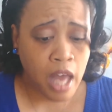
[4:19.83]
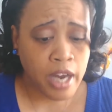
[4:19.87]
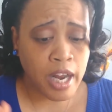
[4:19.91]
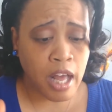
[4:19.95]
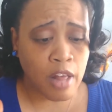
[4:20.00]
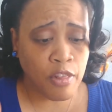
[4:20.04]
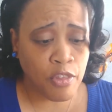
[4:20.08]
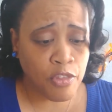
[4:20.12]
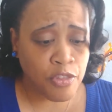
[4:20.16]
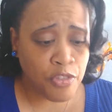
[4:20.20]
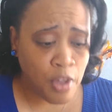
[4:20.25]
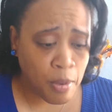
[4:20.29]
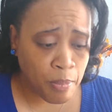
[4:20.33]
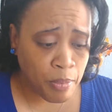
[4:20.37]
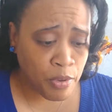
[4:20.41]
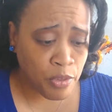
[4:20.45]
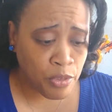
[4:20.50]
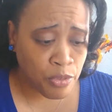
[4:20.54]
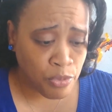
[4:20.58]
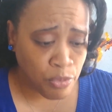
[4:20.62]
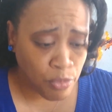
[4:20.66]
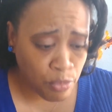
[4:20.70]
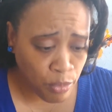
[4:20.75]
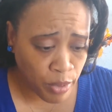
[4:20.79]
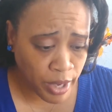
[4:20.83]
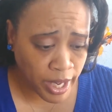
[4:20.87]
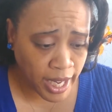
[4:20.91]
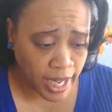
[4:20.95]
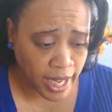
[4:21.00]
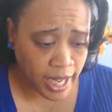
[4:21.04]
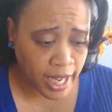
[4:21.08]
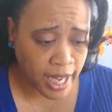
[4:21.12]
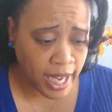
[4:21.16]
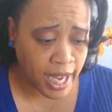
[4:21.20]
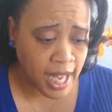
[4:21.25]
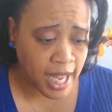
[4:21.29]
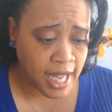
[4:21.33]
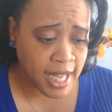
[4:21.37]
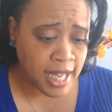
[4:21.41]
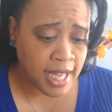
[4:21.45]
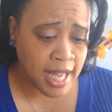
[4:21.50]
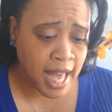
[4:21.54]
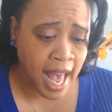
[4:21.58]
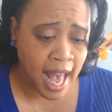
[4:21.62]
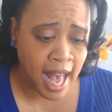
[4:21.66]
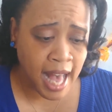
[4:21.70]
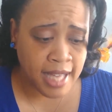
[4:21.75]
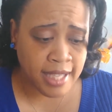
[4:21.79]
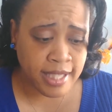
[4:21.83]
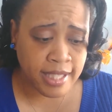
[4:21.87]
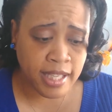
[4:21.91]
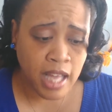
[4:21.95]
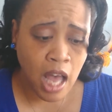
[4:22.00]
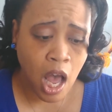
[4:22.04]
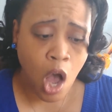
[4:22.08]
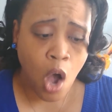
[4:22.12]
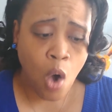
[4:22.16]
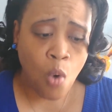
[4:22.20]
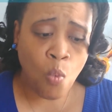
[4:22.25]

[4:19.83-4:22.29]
Now, number 3 asks,